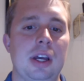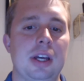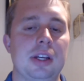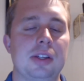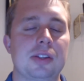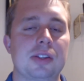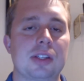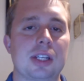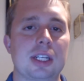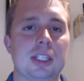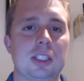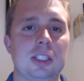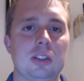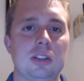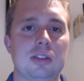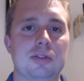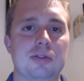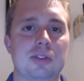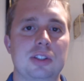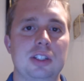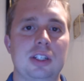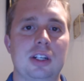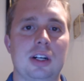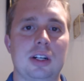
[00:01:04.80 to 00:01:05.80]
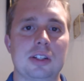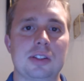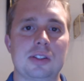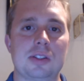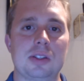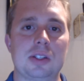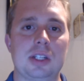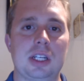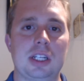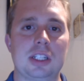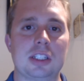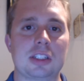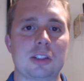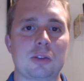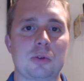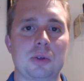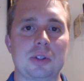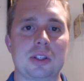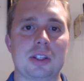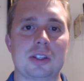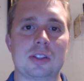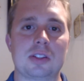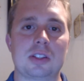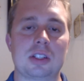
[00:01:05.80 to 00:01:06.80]
Schedule a free consultation
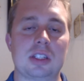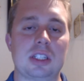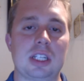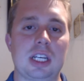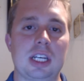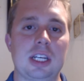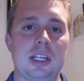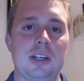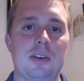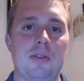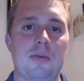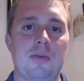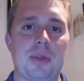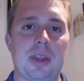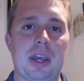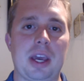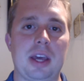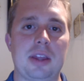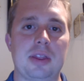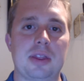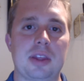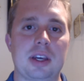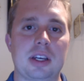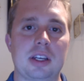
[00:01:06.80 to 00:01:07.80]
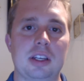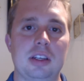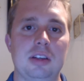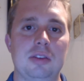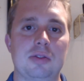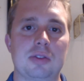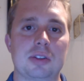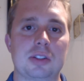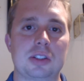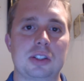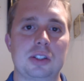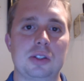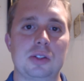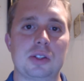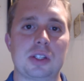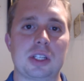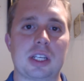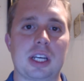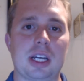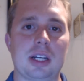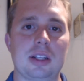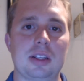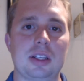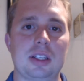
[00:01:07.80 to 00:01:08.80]
with us today, and thank you for
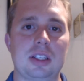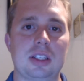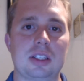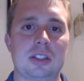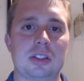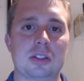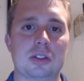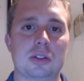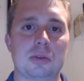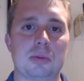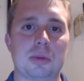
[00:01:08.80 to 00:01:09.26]
choosing LA Digital